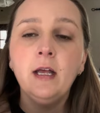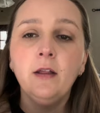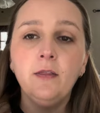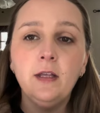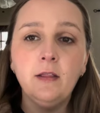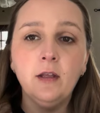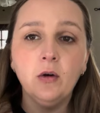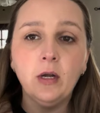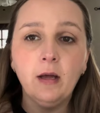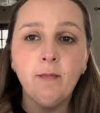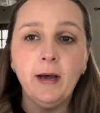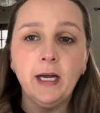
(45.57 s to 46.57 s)
Then they'll
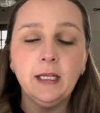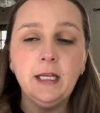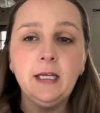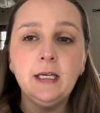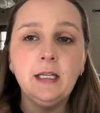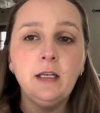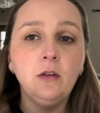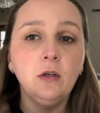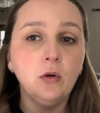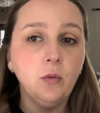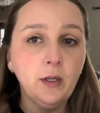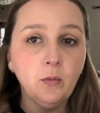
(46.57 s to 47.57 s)
come back in. The
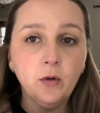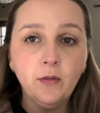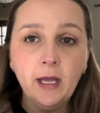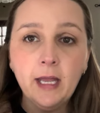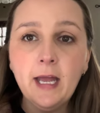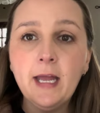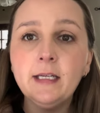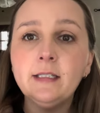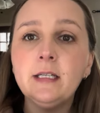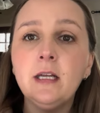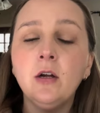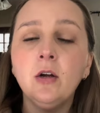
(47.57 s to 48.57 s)
queen will lay eggs
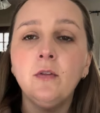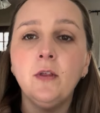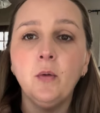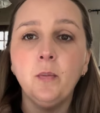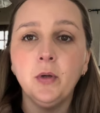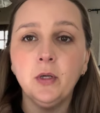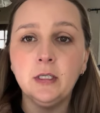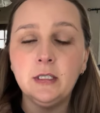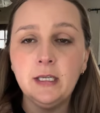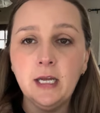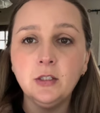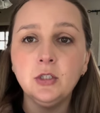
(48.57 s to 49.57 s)
here. They'll put
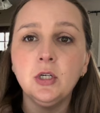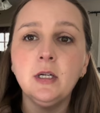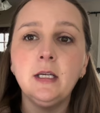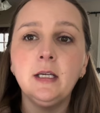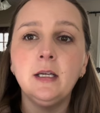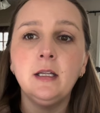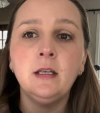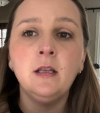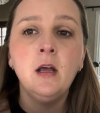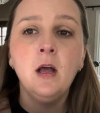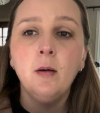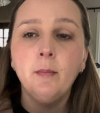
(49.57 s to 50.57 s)
nectar in,
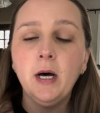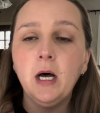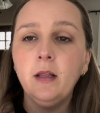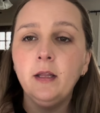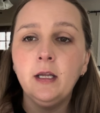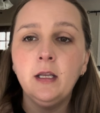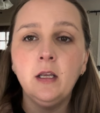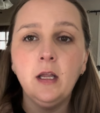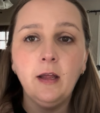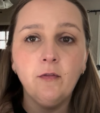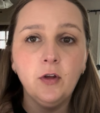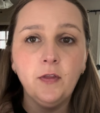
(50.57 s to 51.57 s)
pollen,
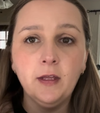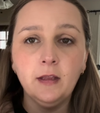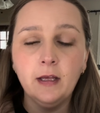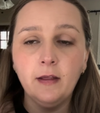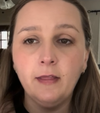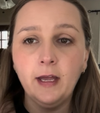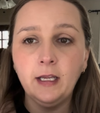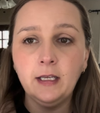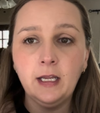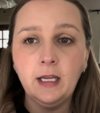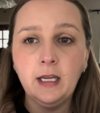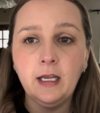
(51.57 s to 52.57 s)
everything that they
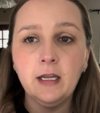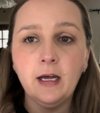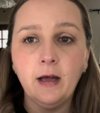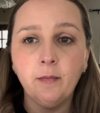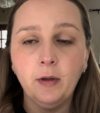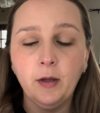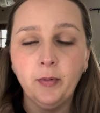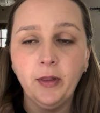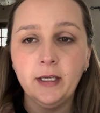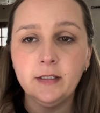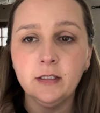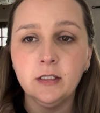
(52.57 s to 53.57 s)
need, a
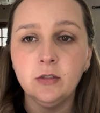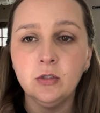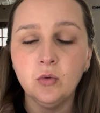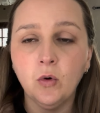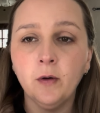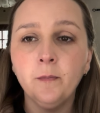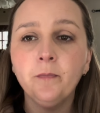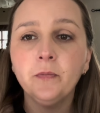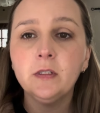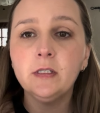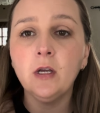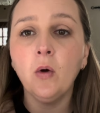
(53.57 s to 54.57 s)
place to store.
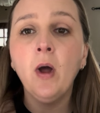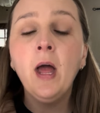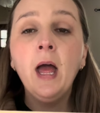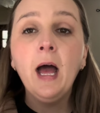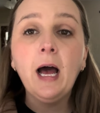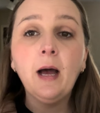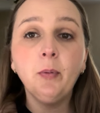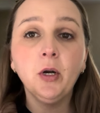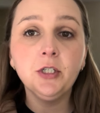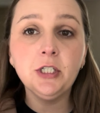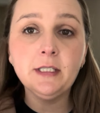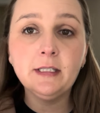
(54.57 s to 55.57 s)
So I
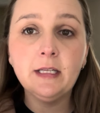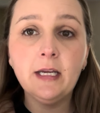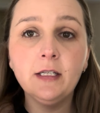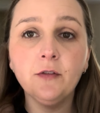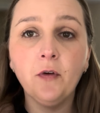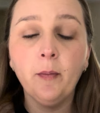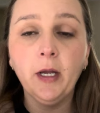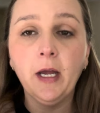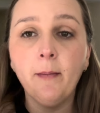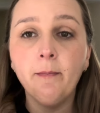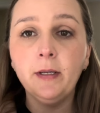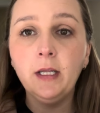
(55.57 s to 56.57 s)
purchased these from a
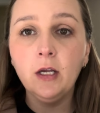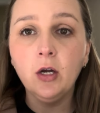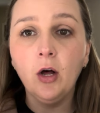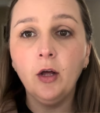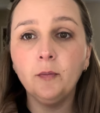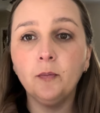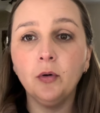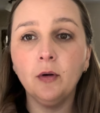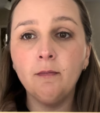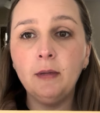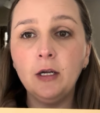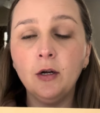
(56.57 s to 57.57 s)
company called
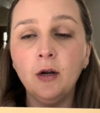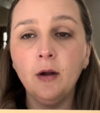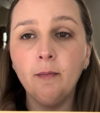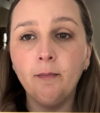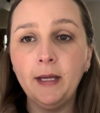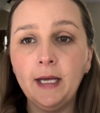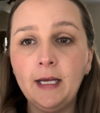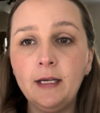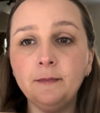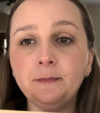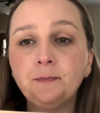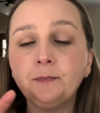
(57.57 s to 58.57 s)
Premier
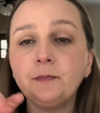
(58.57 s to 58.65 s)
Bee.